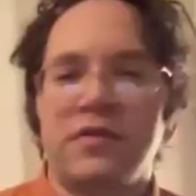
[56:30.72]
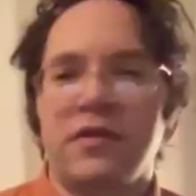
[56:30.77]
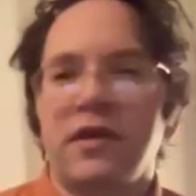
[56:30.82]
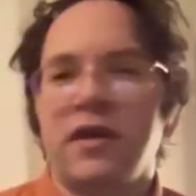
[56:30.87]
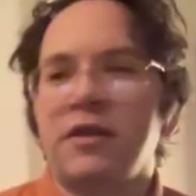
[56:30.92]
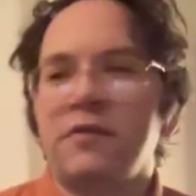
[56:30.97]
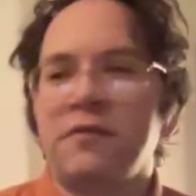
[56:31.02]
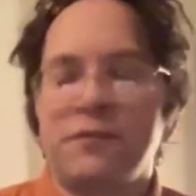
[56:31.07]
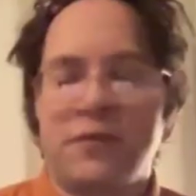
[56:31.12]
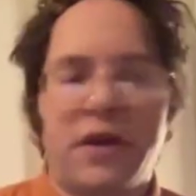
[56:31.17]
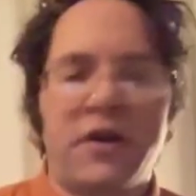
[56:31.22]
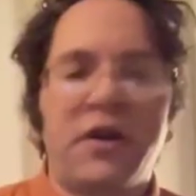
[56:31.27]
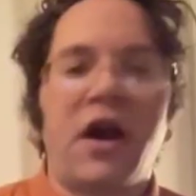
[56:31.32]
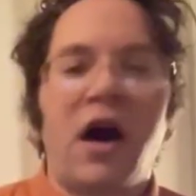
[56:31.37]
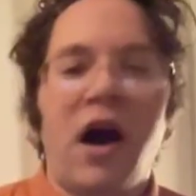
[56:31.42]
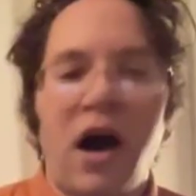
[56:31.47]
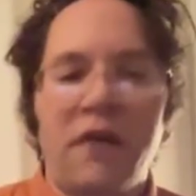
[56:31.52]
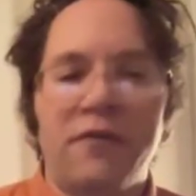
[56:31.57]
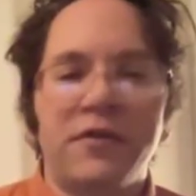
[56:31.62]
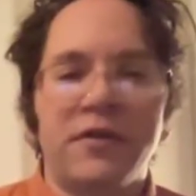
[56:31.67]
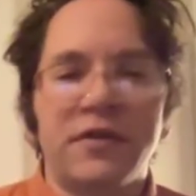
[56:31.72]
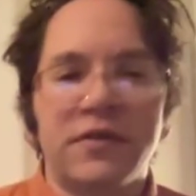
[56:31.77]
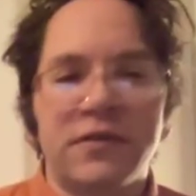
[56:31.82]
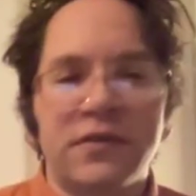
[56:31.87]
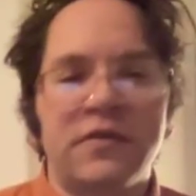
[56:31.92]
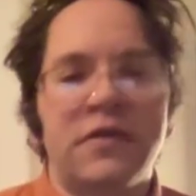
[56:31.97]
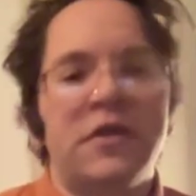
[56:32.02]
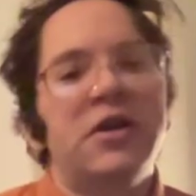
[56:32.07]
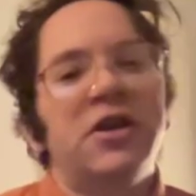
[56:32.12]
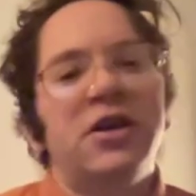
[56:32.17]
is like very
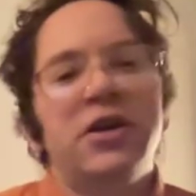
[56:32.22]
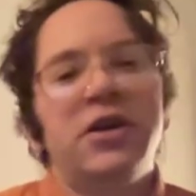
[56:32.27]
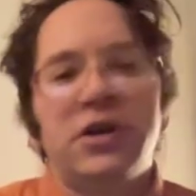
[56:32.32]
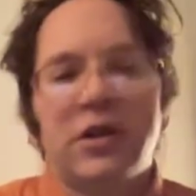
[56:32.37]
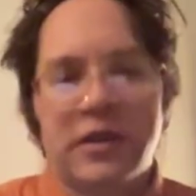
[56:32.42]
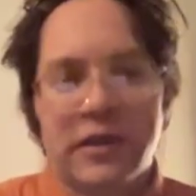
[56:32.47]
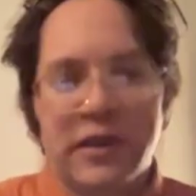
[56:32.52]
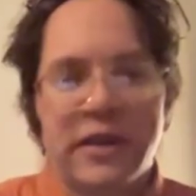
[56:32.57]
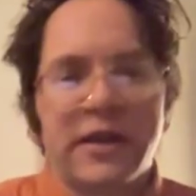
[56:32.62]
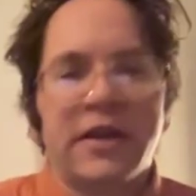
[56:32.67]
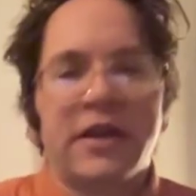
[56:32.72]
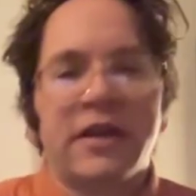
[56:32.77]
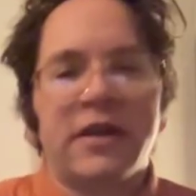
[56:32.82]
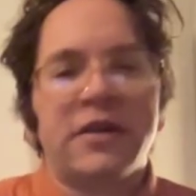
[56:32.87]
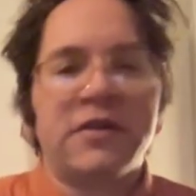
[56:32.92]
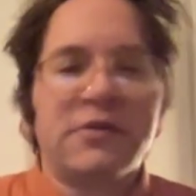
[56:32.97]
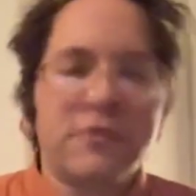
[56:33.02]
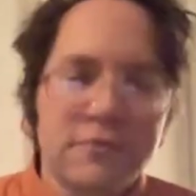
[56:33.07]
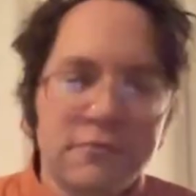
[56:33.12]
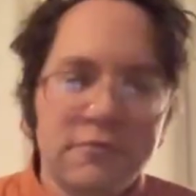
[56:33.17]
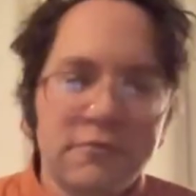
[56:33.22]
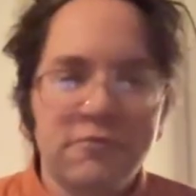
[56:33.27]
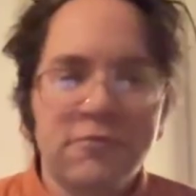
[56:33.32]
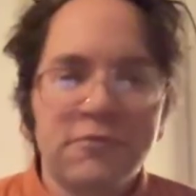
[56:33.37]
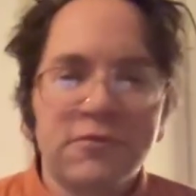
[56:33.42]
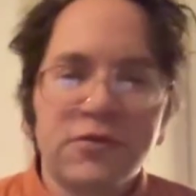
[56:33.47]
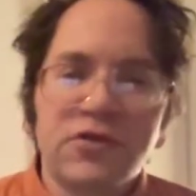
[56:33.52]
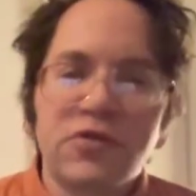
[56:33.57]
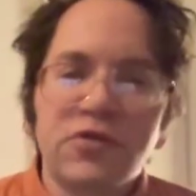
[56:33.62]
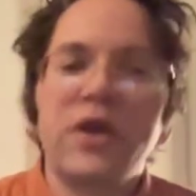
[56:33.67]
obviously
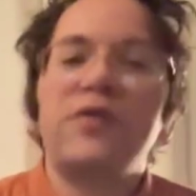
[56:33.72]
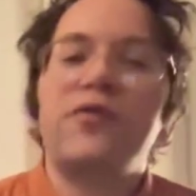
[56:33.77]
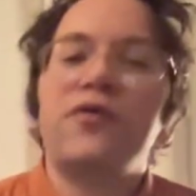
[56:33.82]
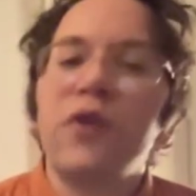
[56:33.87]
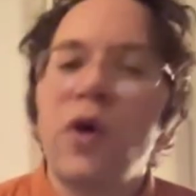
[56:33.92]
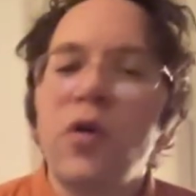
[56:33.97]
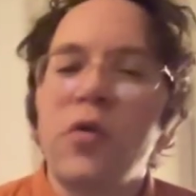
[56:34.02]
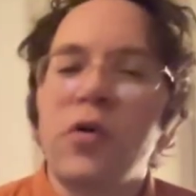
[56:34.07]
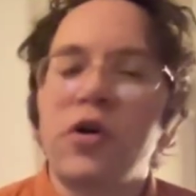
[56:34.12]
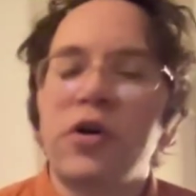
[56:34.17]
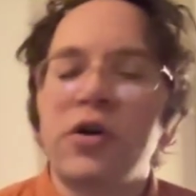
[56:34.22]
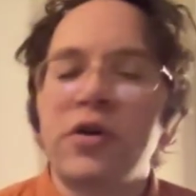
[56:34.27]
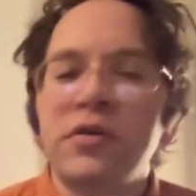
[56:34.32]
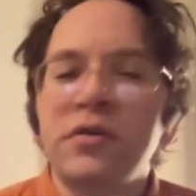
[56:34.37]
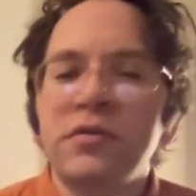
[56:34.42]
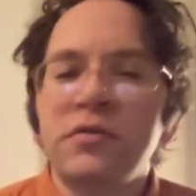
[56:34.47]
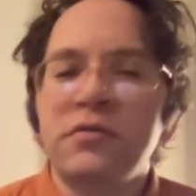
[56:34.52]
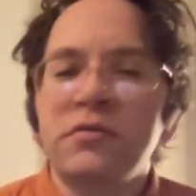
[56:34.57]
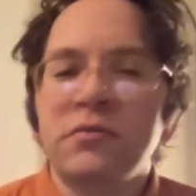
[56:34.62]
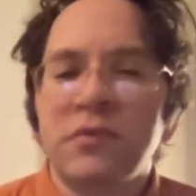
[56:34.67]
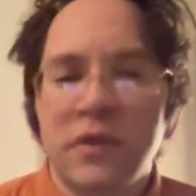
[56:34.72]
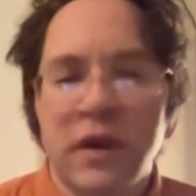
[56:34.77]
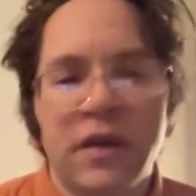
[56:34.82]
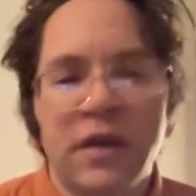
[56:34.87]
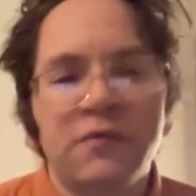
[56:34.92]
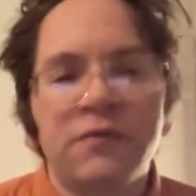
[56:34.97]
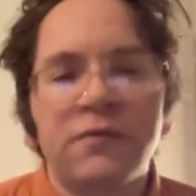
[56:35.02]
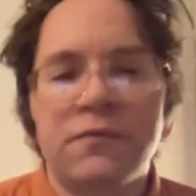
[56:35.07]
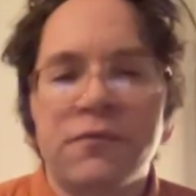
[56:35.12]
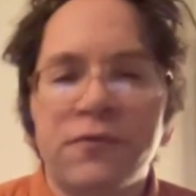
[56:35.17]
straightforward
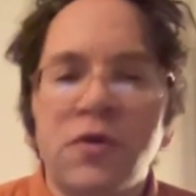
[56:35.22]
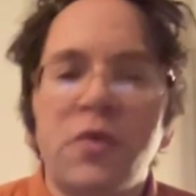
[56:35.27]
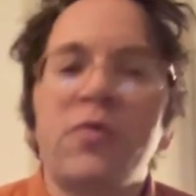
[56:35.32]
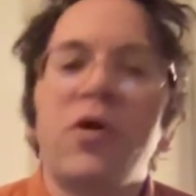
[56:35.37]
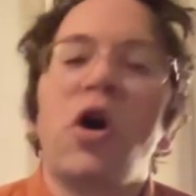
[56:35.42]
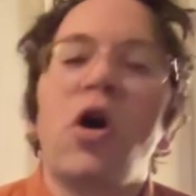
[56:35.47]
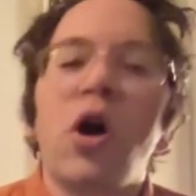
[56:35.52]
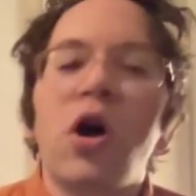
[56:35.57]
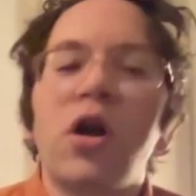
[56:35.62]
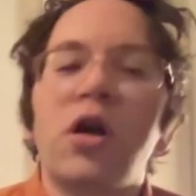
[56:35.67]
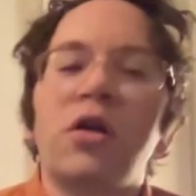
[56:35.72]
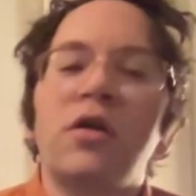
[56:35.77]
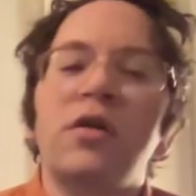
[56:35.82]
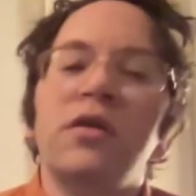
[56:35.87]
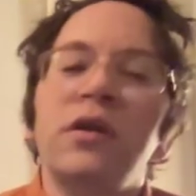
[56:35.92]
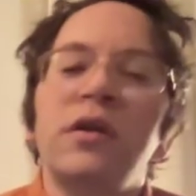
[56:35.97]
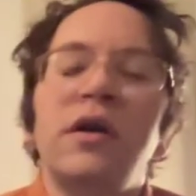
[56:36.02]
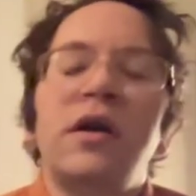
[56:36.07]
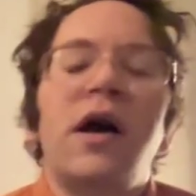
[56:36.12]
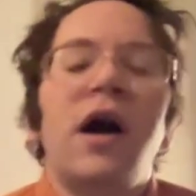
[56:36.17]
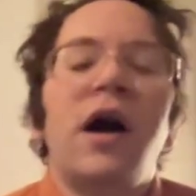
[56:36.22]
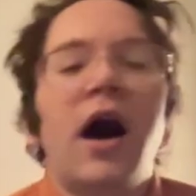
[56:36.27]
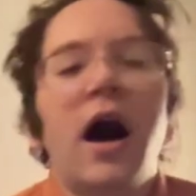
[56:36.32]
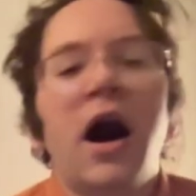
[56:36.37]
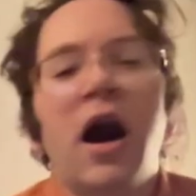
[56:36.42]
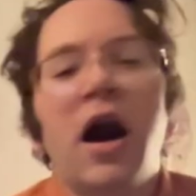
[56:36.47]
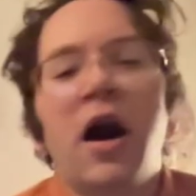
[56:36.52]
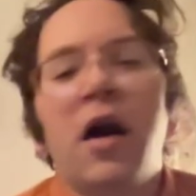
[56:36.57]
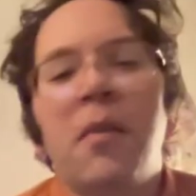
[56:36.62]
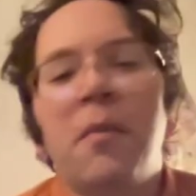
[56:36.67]
and from the heart,
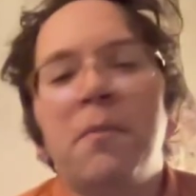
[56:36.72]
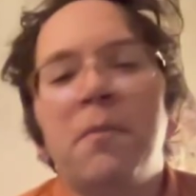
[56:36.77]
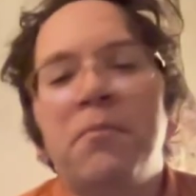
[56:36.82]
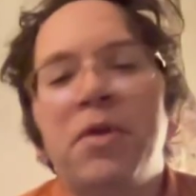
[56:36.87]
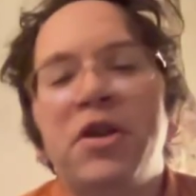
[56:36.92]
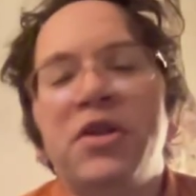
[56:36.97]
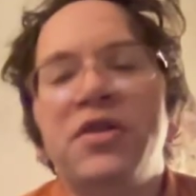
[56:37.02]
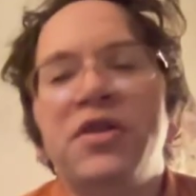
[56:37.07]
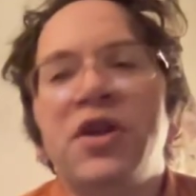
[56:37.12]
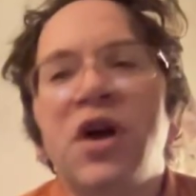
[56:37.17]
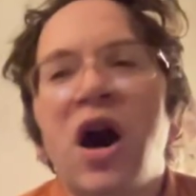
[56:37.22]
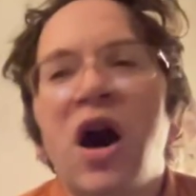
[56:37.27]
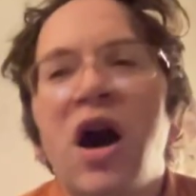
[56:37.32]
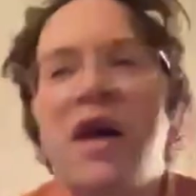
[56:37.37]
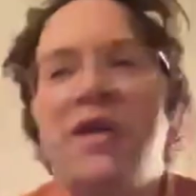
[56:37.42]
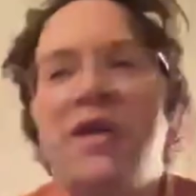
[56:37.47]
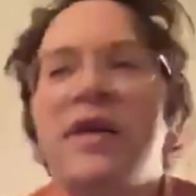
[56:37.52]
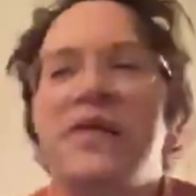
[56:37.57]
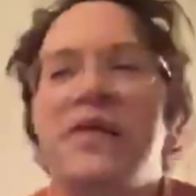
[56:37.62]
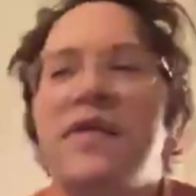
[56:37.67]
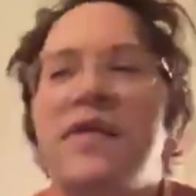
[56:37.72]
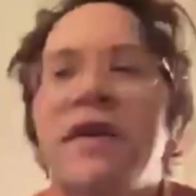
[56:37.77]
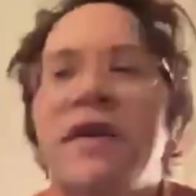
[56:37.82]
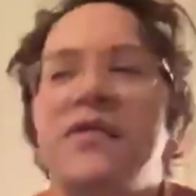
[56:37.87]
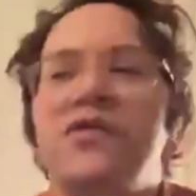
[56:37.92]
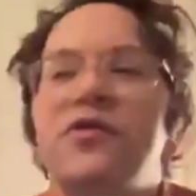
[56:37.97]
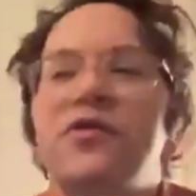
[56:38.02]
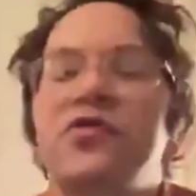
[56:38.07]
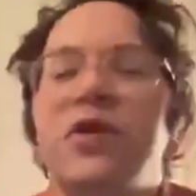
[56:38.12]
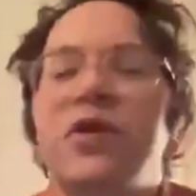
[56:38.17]
but not in
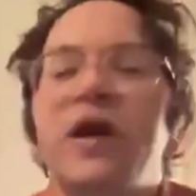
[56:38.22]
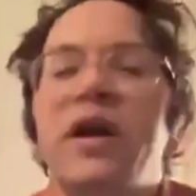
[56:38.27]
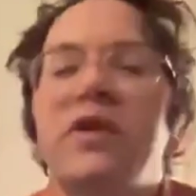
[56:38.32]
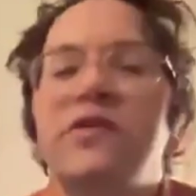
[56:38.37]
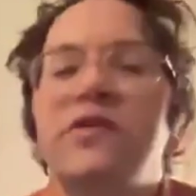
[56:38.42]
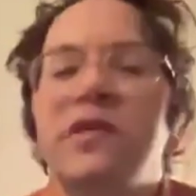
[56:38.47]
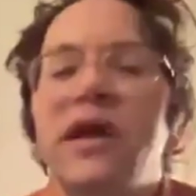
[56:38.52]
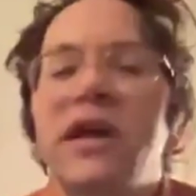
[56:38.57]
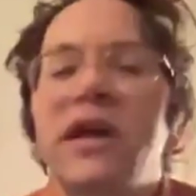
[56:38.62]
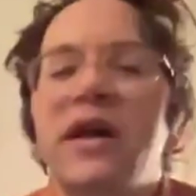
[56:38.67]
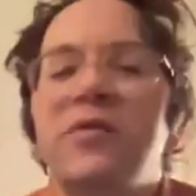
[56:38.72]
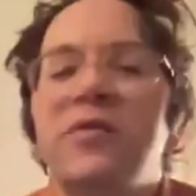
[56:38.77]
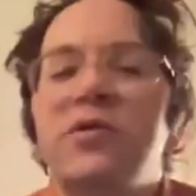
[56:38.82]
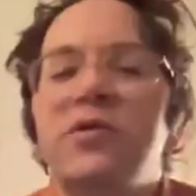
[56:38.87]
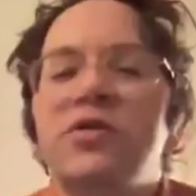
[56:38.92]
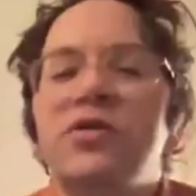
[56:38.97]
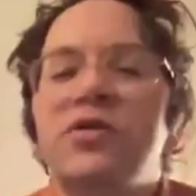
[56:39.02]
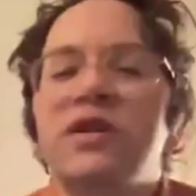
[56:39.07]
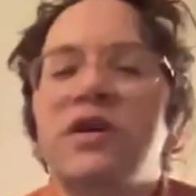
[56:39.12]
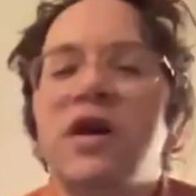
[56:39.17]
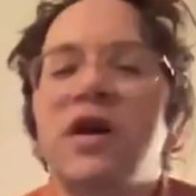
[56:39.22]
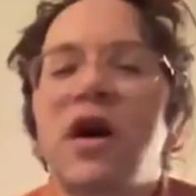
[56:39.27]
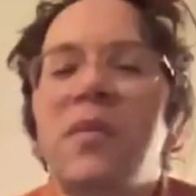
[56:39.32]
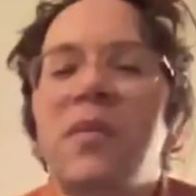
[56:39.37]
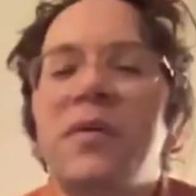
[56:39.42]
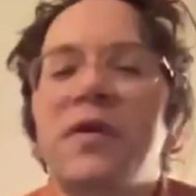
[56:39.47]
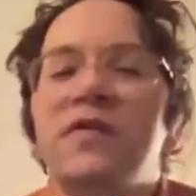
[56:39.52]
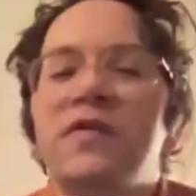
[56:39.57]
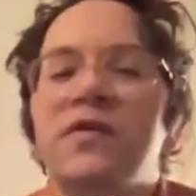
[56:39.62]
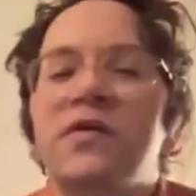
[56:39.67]
that strange language that
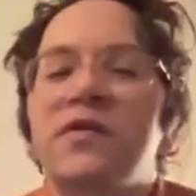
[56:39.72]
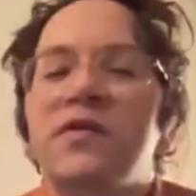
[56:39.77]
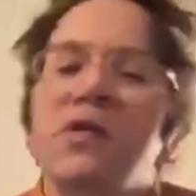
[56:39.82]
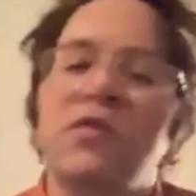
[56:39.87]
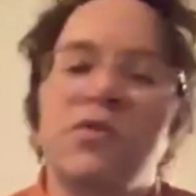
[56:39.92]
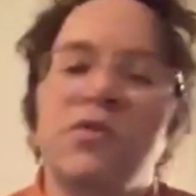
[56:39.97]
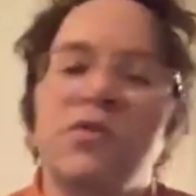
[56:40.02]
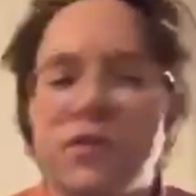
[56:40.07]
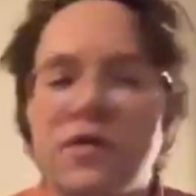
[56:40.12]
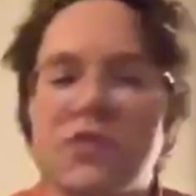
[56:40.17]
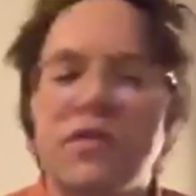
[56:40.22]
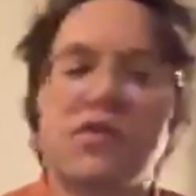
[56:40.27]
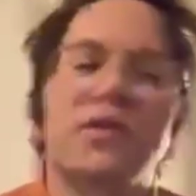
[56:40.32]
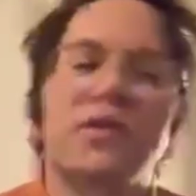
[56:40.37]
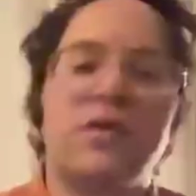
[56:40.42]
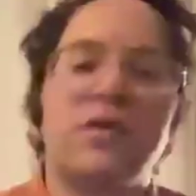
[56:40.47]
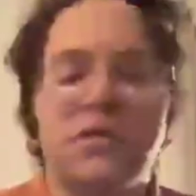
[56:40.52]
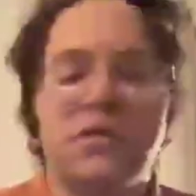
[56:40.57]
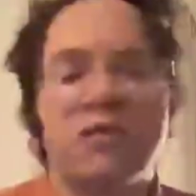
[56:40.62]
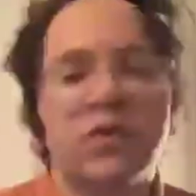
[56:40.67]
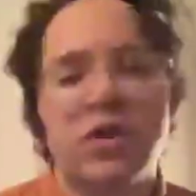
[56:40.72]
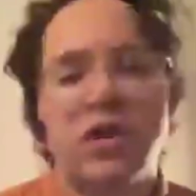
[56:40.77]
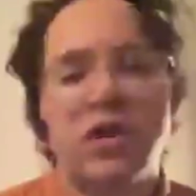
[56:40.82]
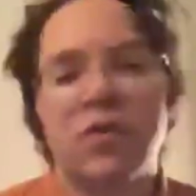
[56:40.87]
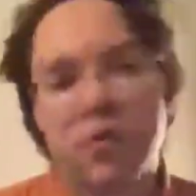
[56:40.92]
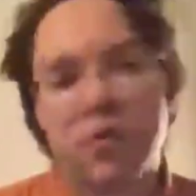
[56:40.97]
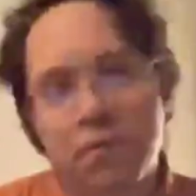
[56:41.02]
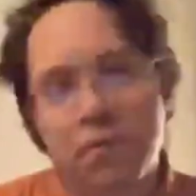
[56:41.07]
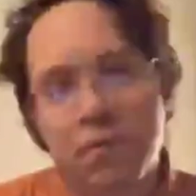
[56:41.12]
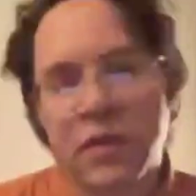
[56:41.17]
comics is so used to,
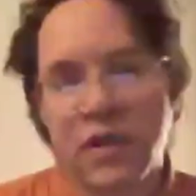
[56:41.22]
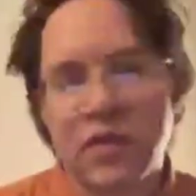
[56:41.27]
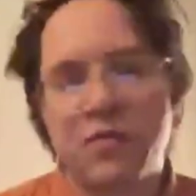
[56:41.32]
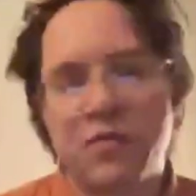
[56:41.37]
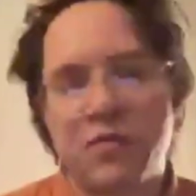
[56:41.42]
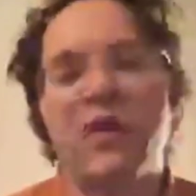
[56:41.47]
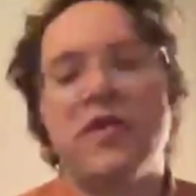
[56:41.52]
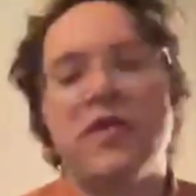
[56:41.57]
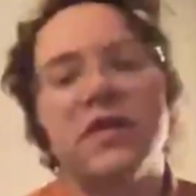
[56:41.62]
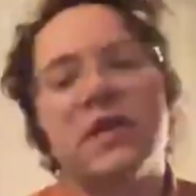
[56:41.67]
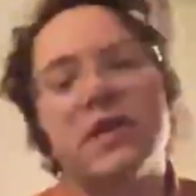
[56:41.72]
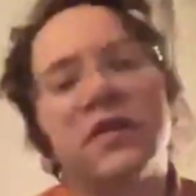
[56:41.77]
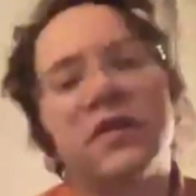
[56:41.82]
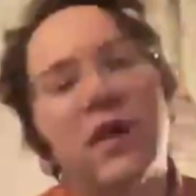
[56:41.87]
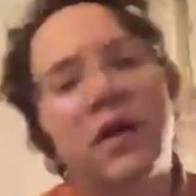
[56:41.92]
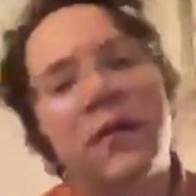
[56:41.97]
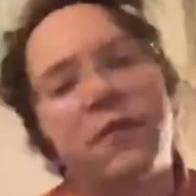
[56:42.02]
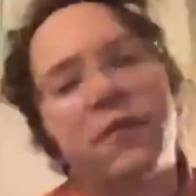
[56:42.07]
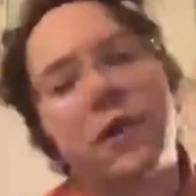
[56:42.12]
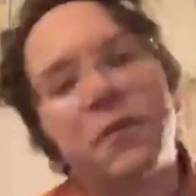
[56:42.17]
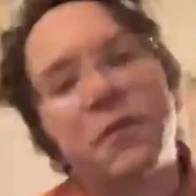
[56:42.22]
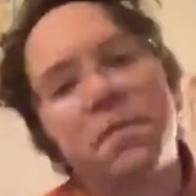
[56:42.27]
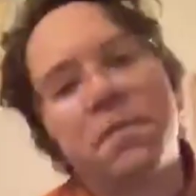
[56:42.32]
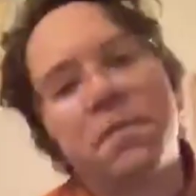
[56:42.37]
expressing itself in.